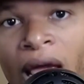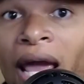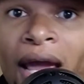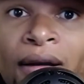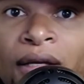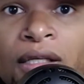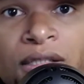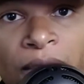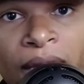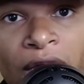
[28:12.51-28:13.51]
And
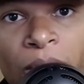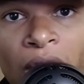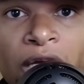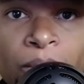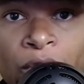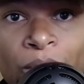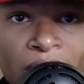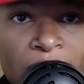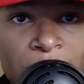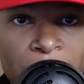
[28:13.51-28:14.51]
somehow the Mockingbird
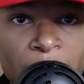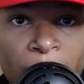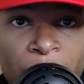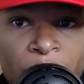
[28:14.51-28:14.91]
Media is still able